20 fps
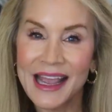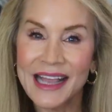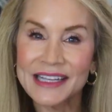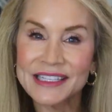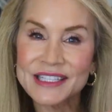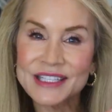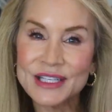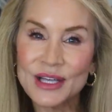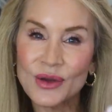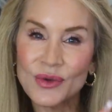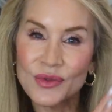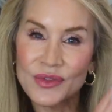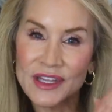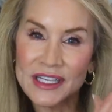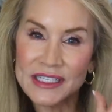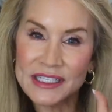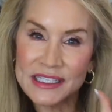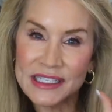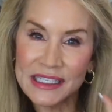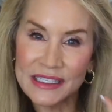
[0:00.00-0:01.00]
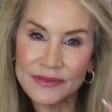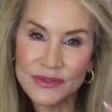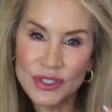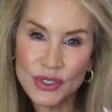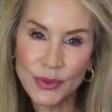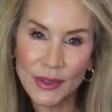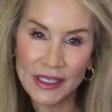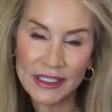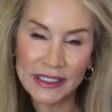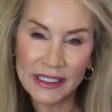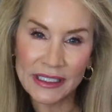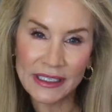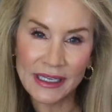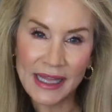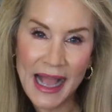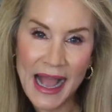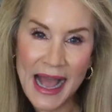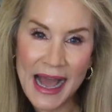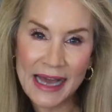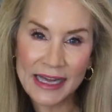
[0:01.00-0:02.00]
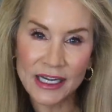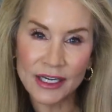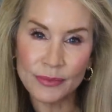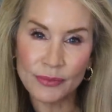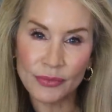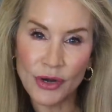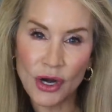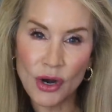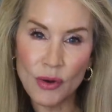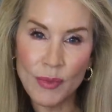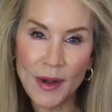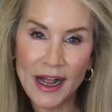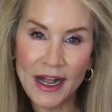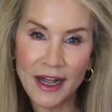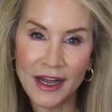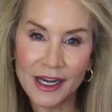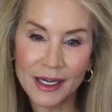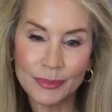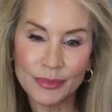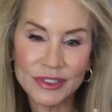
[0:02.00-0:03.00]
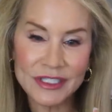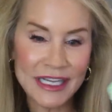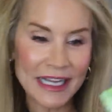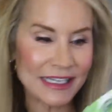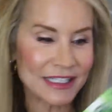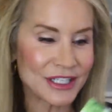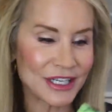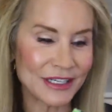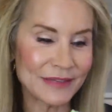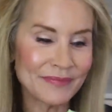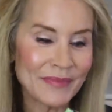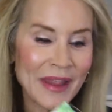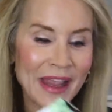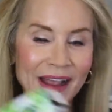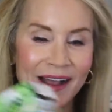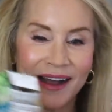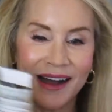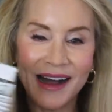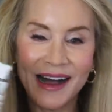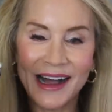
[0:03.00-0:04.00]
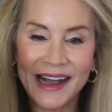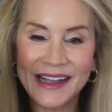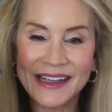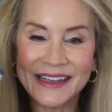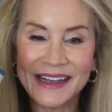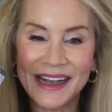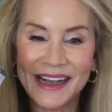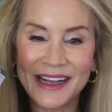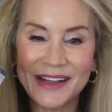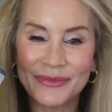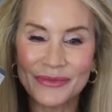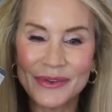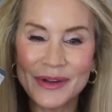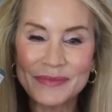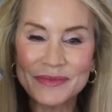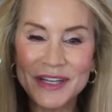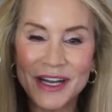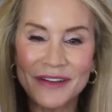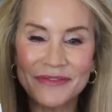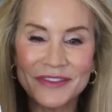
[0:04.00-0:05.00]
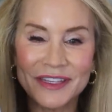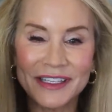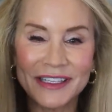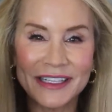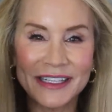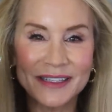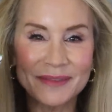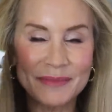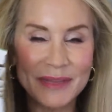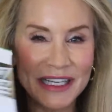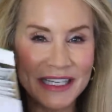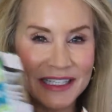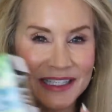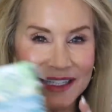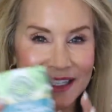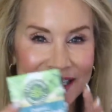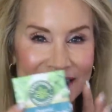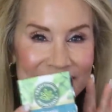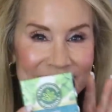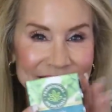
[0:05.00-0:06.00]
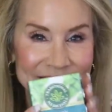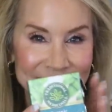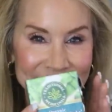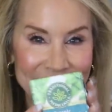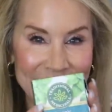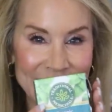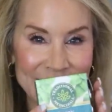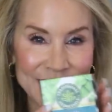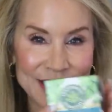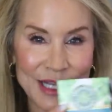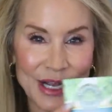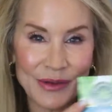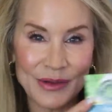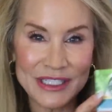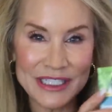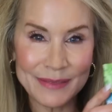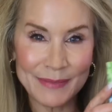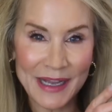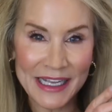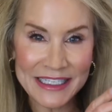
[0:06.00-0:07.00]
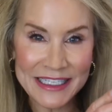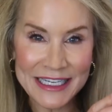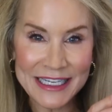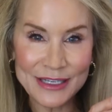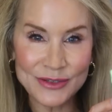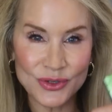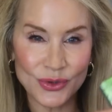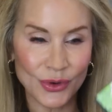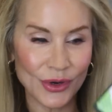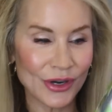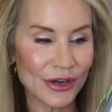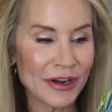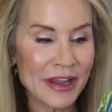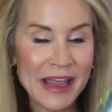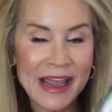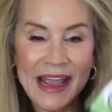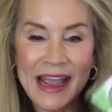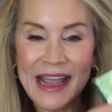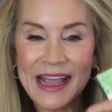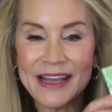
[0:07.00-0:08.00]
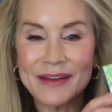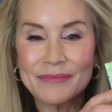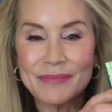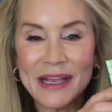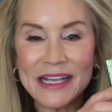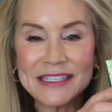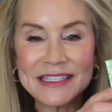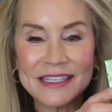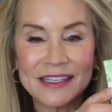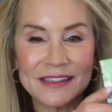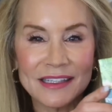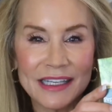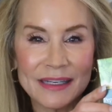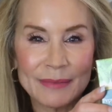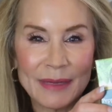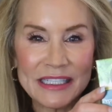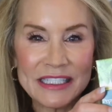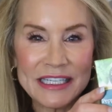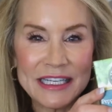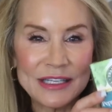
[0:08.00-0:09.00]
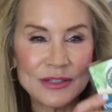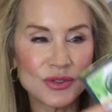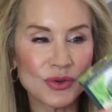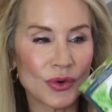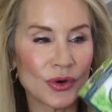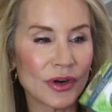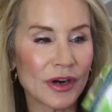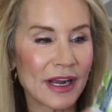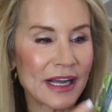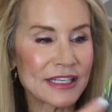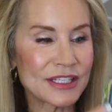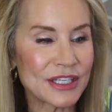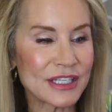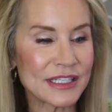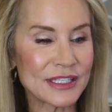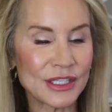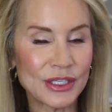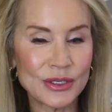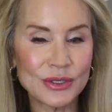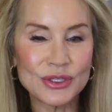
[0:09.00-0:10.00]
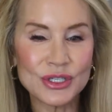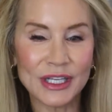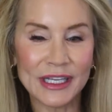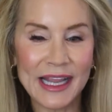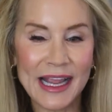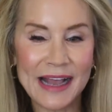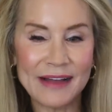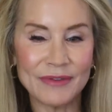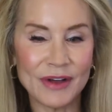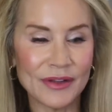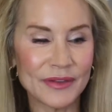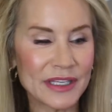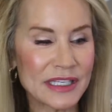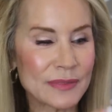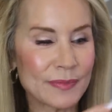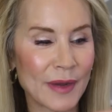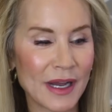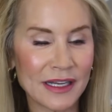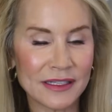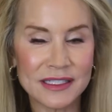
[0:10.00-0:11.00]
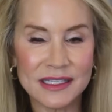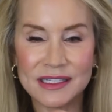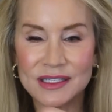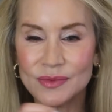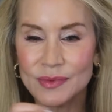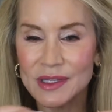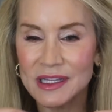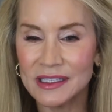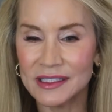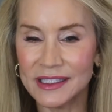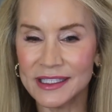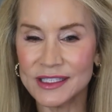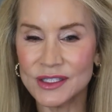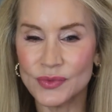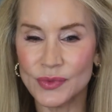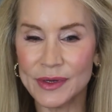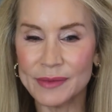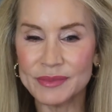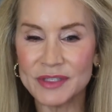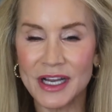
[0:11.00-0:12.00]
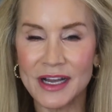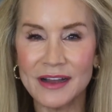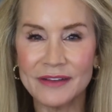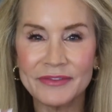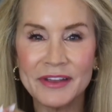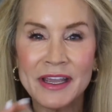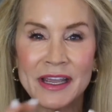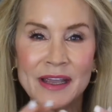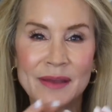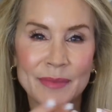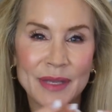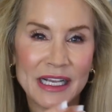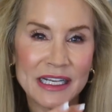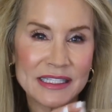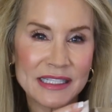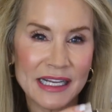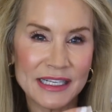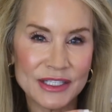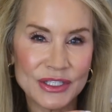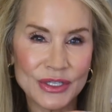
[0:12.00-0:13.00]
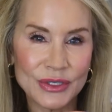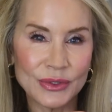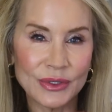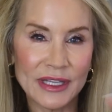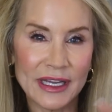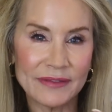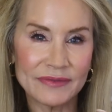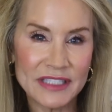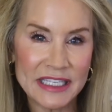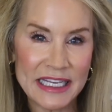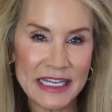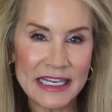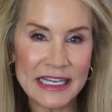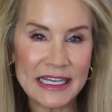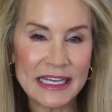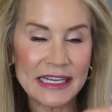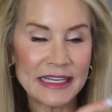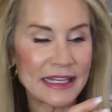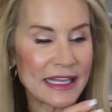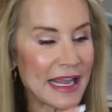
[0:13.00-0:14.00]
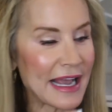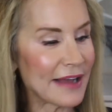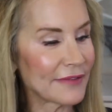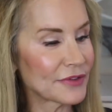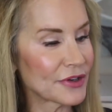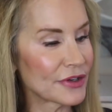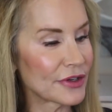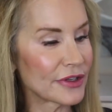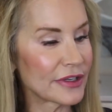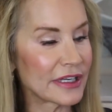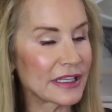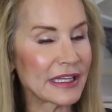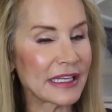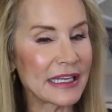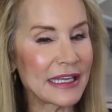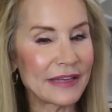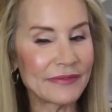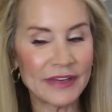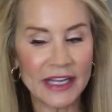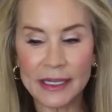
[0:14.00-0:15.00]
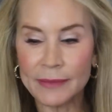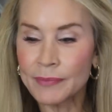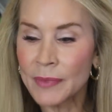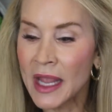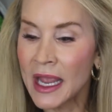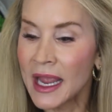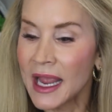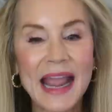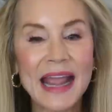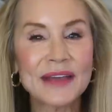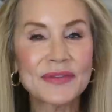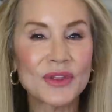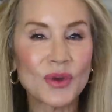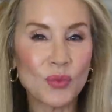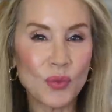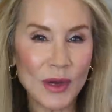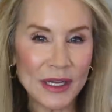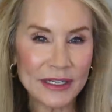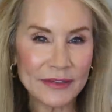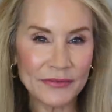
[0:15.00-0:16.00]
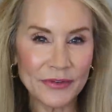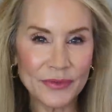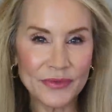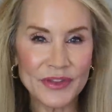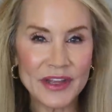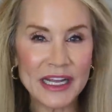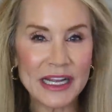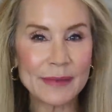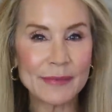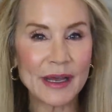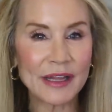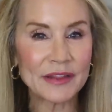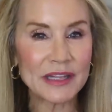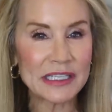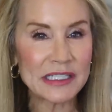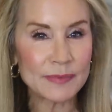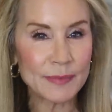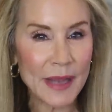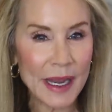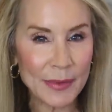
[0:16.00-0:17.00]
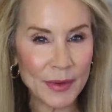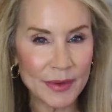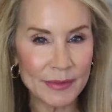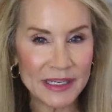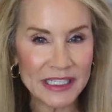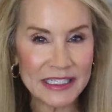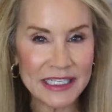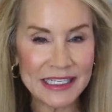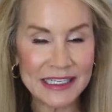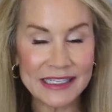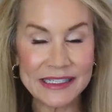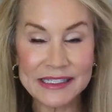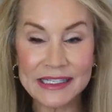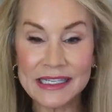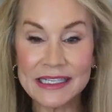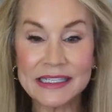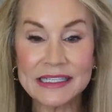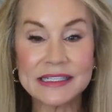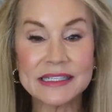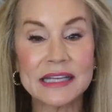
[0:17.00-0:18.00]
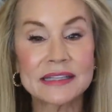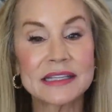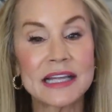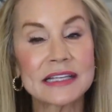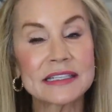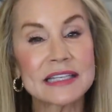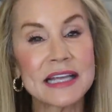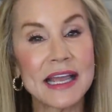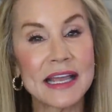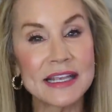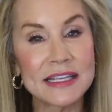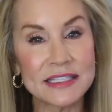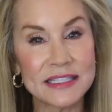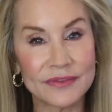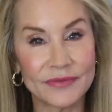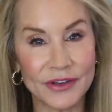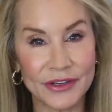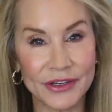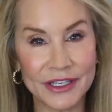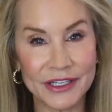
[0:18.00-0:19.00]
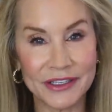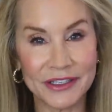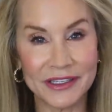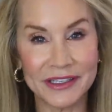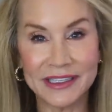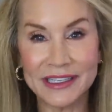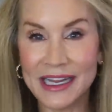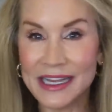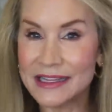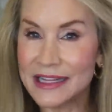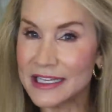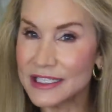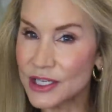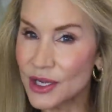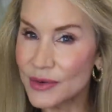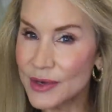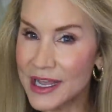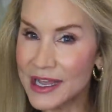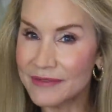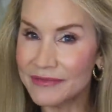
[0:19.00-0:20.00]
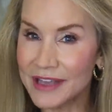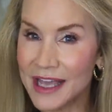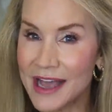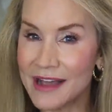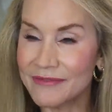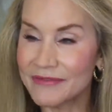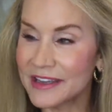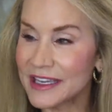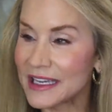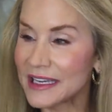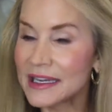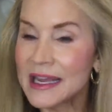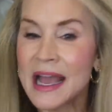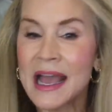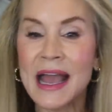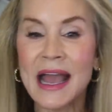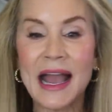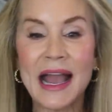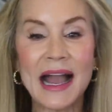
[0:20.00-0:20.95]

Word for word: And so this gives you a little added probiotic protection. I, I have ripped off the lid because this does go into my tea drawer. And basically in my tea drawer, I just usually have all these boxes with the lids ripped off because I do love tea in the afternoon and the evening. And the wonderful thing about these peppermint teas is they taste very good and they don't have caffeine.